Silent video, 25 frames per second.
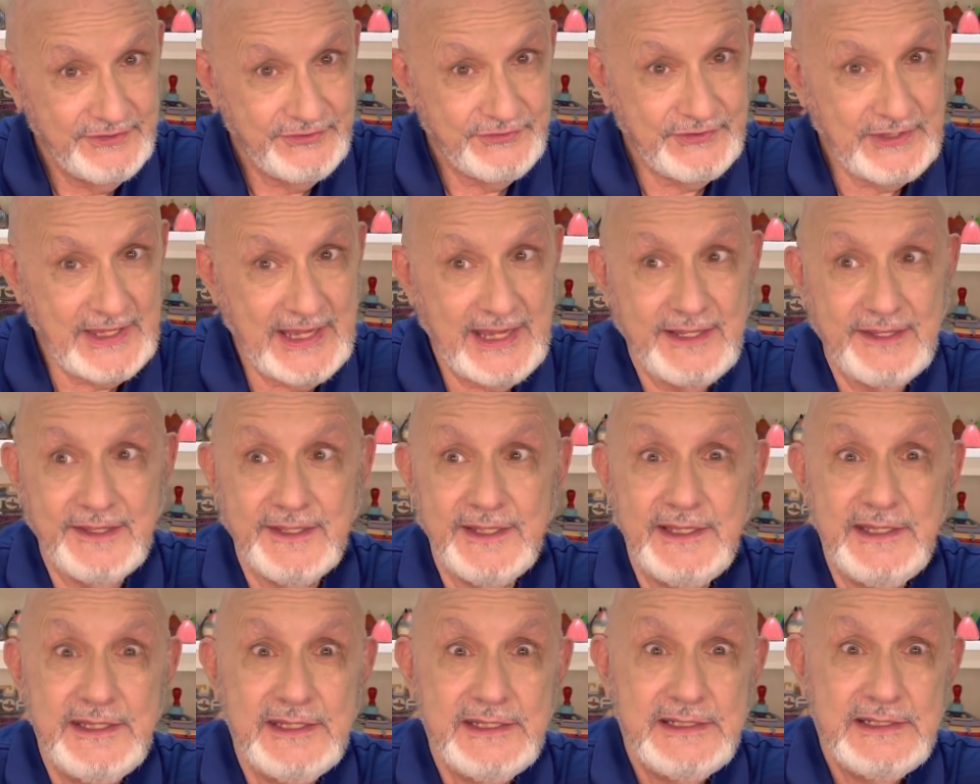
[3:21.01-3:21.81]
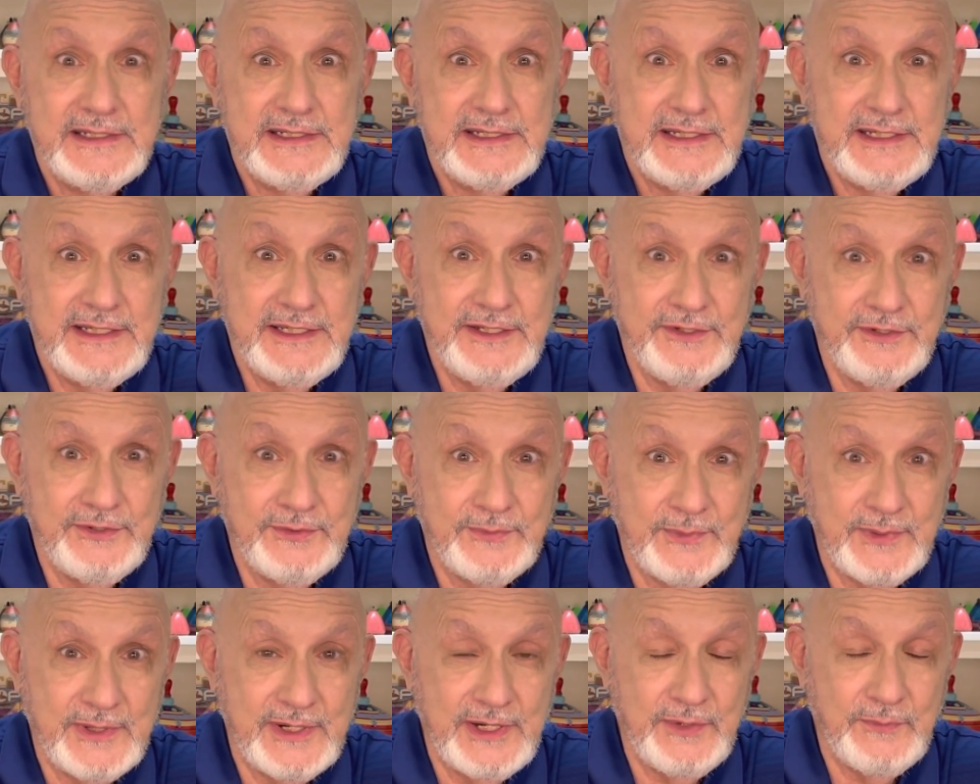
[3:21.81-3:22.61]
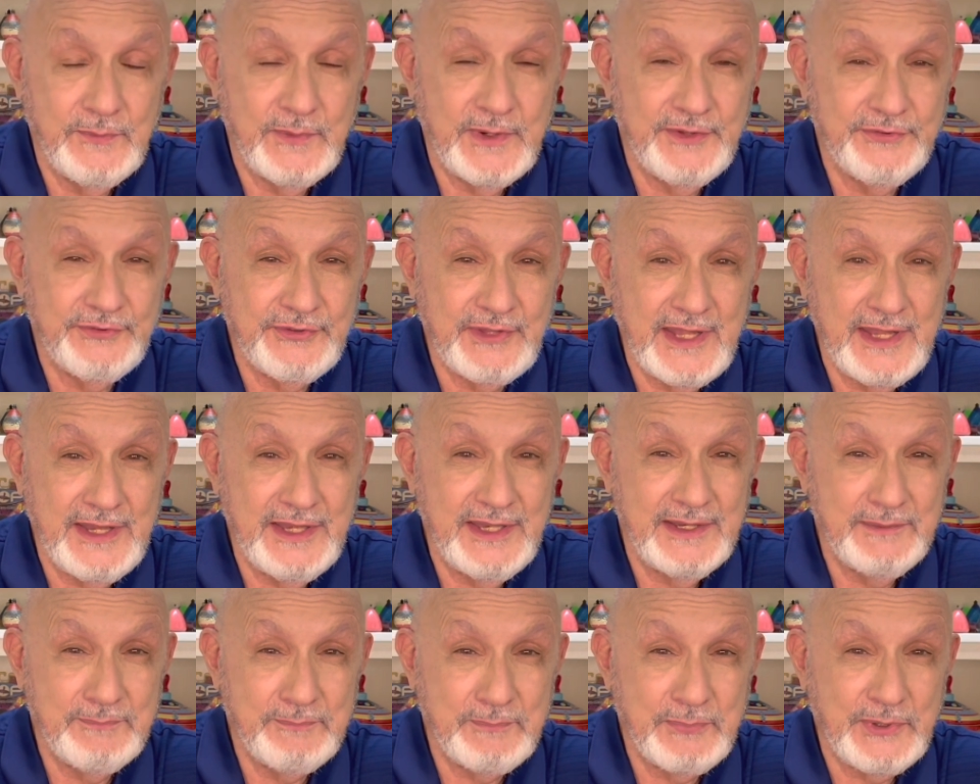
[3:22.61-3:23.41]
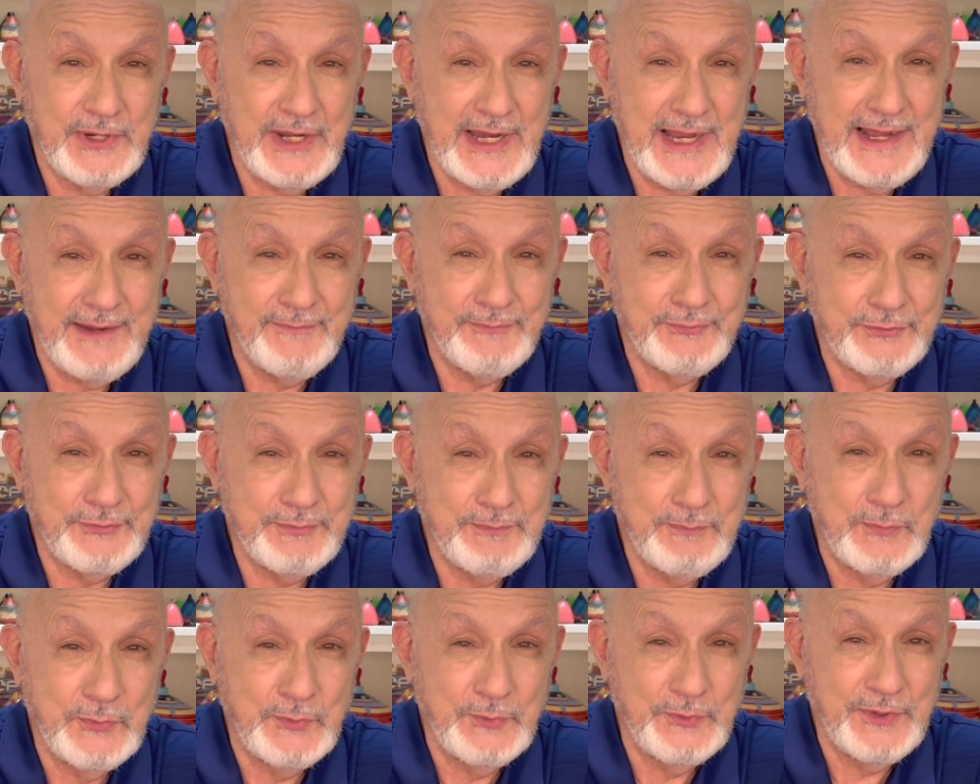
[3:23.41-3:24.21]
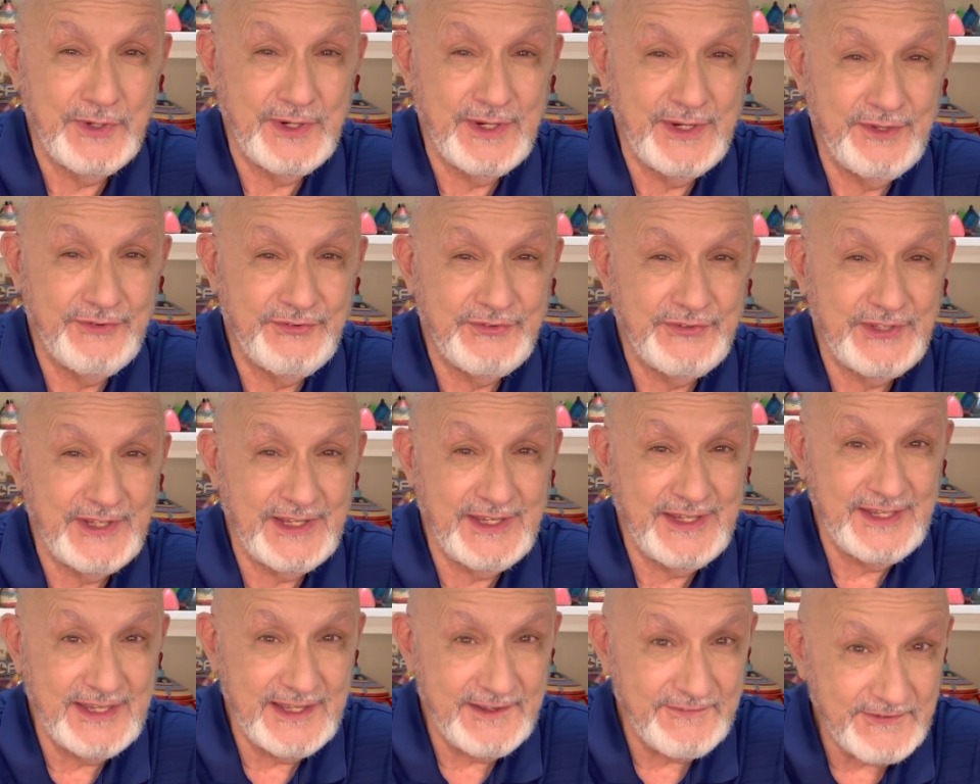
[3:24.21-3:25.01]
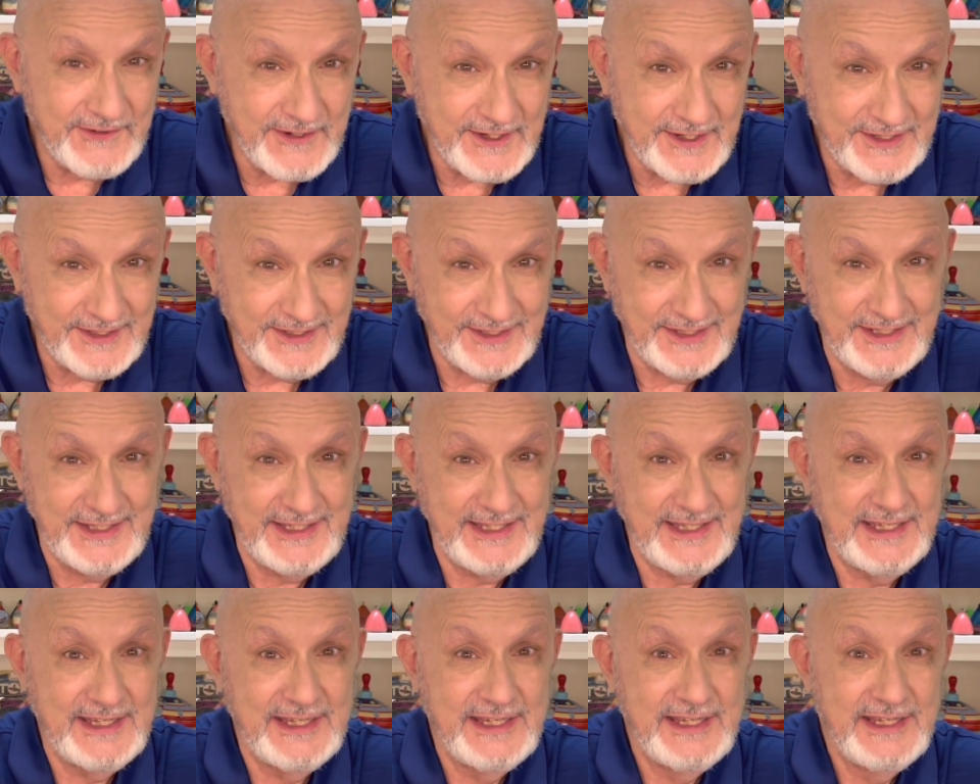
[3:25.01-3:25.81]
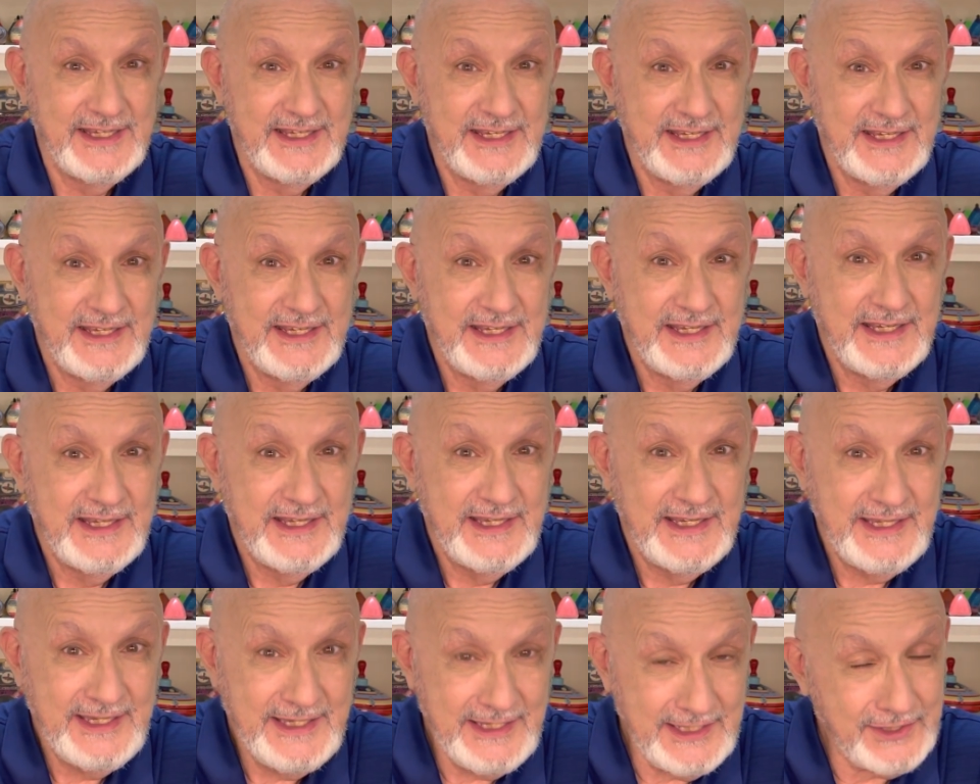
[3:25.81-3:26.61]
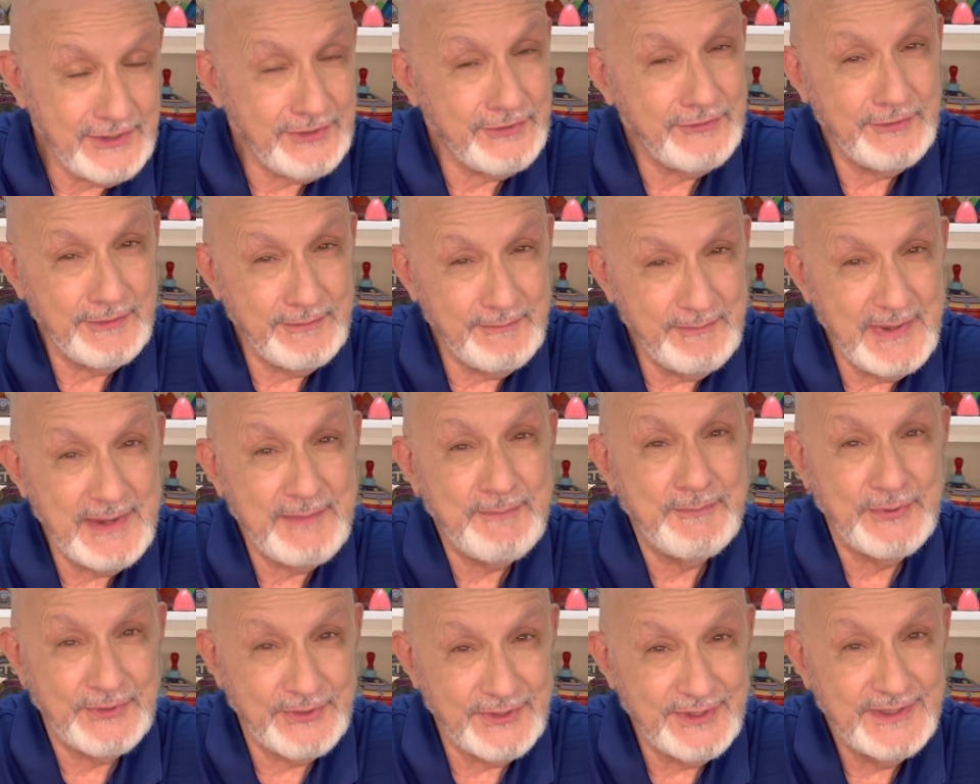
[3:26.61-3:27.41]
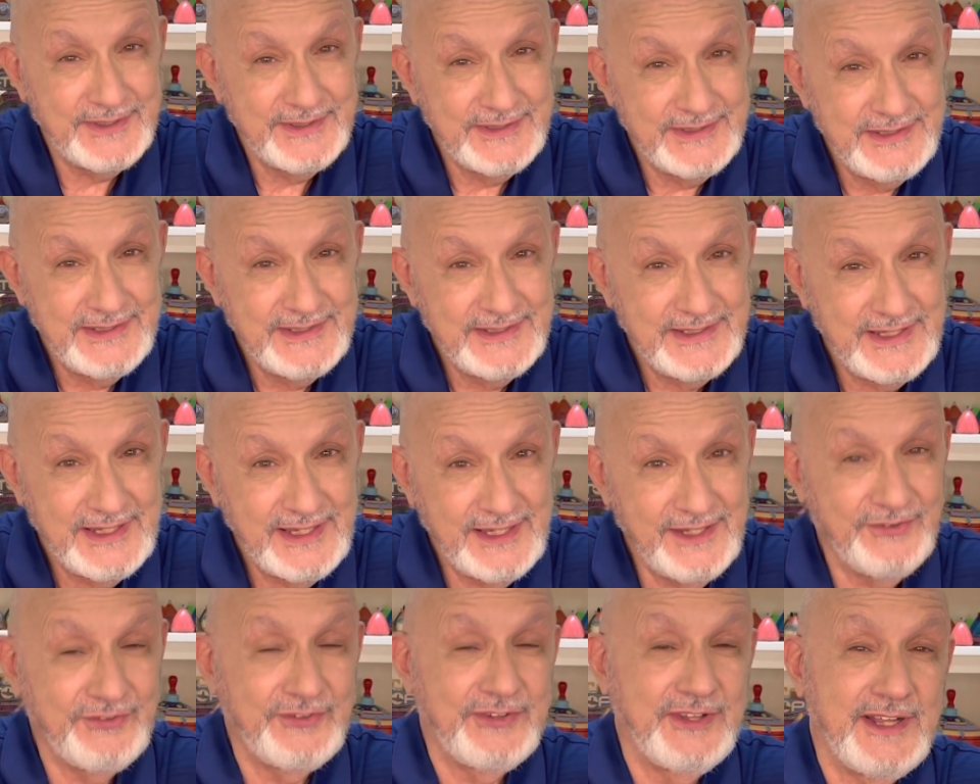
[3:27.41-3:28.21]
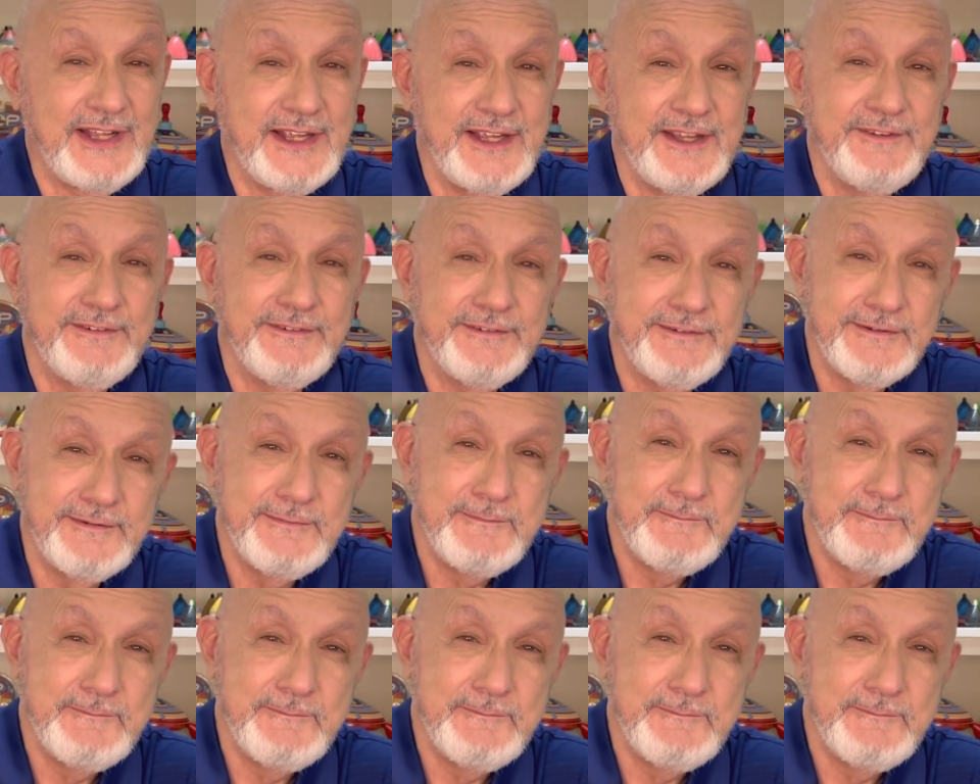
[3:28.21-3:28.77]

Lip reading: Sadly, he knew where he was, and perhaps more significantly, he could remember his life.